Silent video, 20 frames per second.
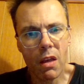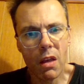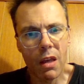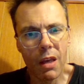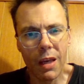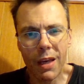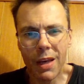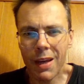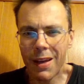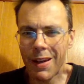
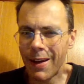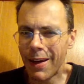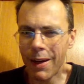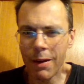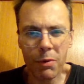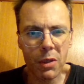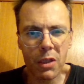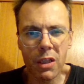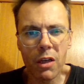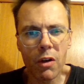And I
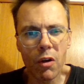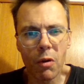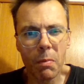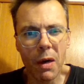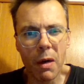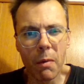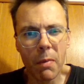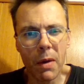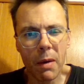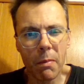wouldn't go
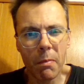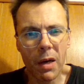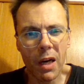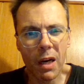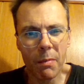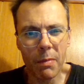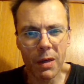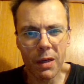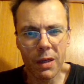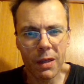about my
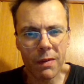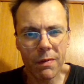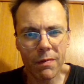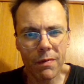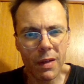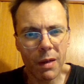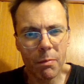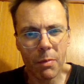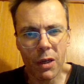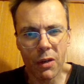mama,
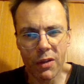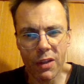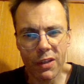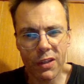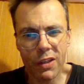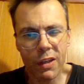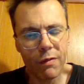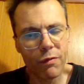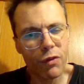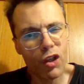about the
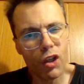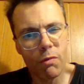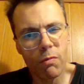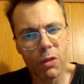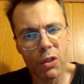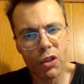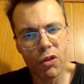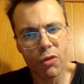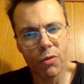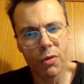stuff she
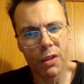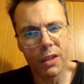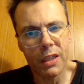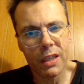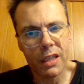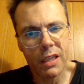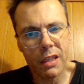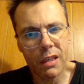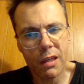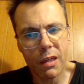was
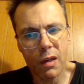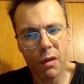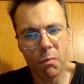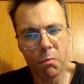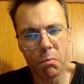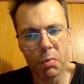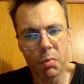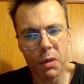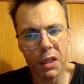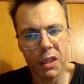doing.
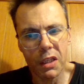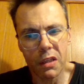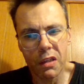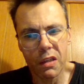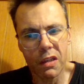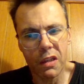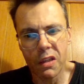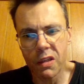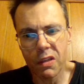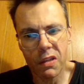But
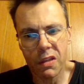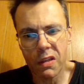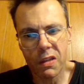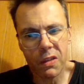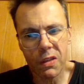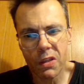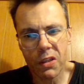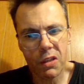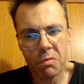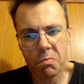this
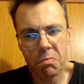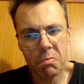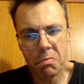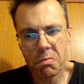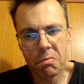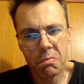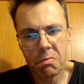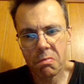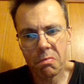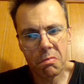is
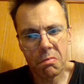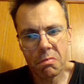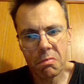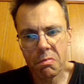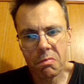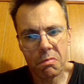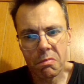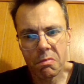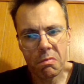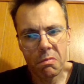
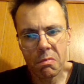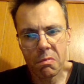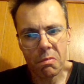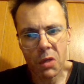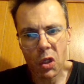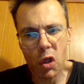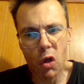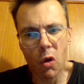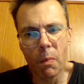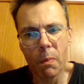
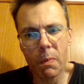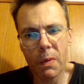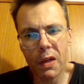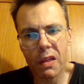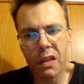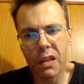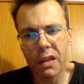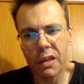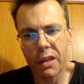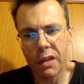
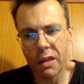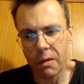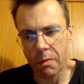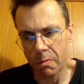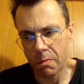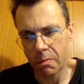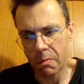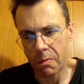completely